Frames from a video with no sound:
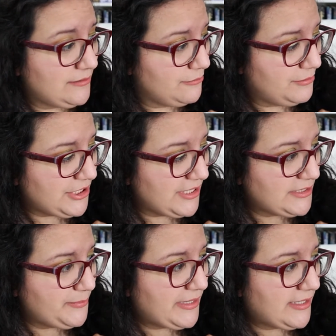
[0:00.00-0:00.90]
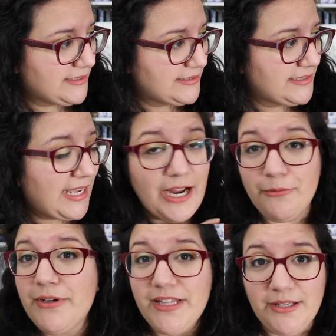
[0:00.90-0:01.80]
wish list because I
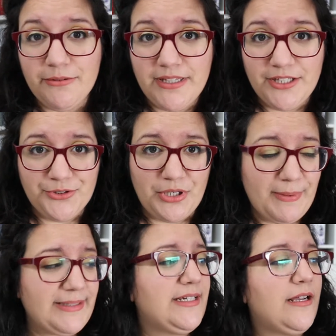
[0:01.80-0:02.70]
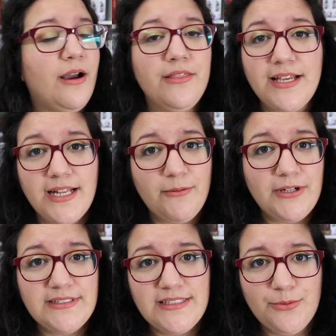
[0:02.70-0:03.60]
really, really enjoyed Mexican Gothic and I
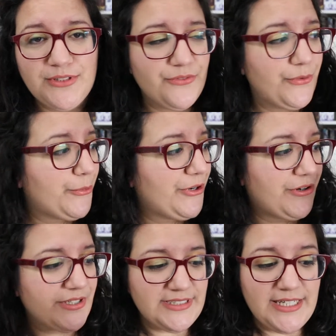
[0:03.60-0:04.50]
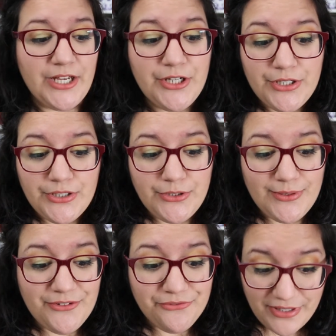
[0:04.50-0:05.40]
wanted to see what Silvia Moreno Garcia could do
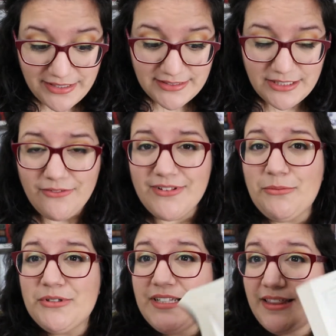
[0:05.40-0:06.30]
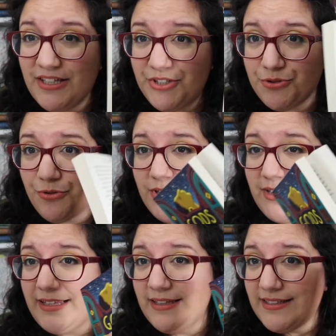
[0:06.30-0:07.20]
in a fantasy novel that was this short.
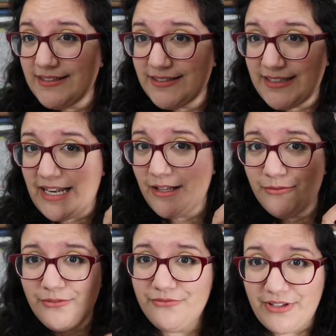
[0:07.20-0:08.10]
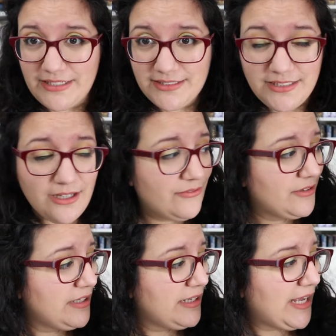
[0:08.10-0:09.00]
Like, this is a standalone fantasy
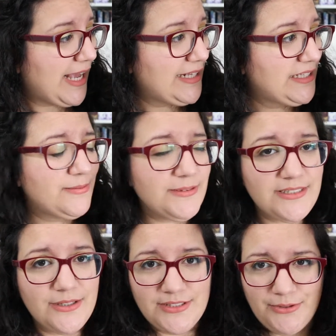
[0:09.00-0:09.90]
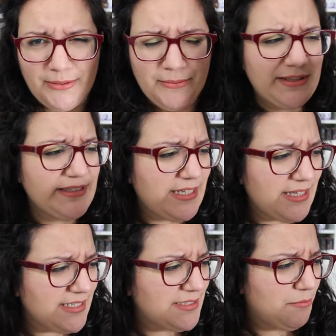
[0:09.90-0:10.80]
novel, and this one sounds incredible because I
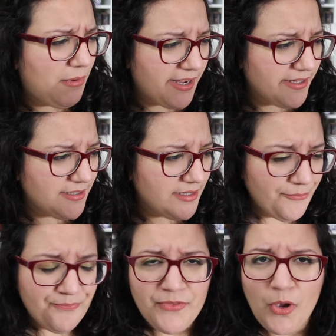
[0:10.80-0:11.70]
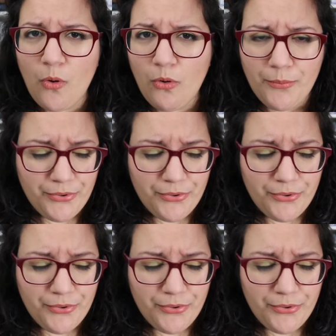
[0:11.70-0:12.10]
think it's Mayan or